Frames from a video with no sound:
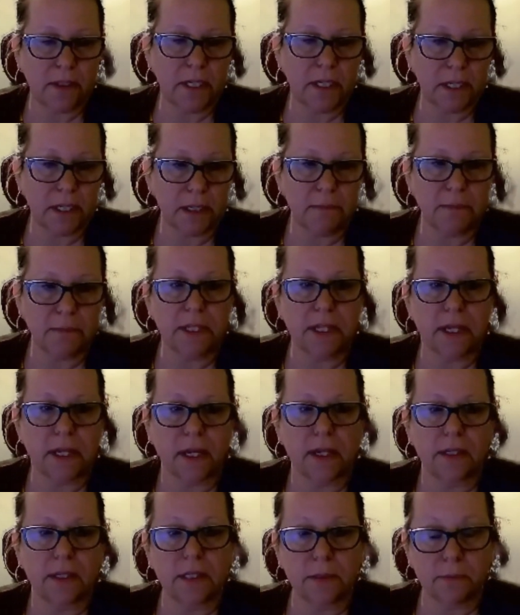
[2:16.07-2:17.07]
Teams
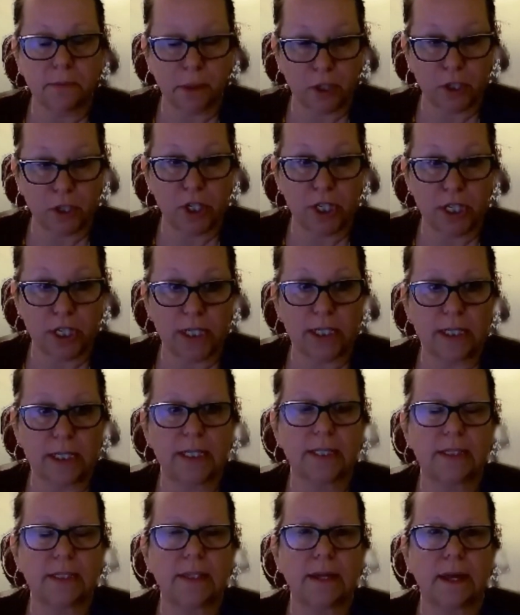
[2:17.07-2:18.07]
and Smartsheets
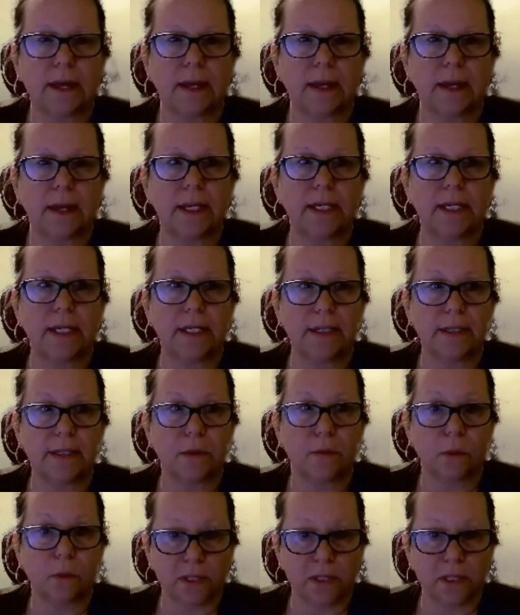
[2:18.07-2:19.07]
is that it is a
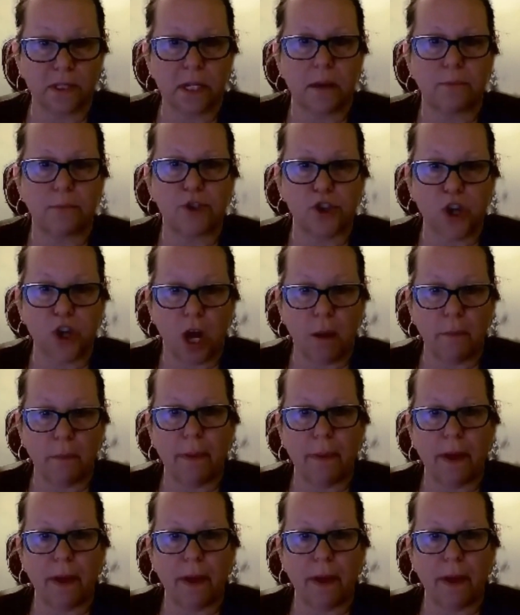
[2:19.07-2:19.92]
one-stop shop.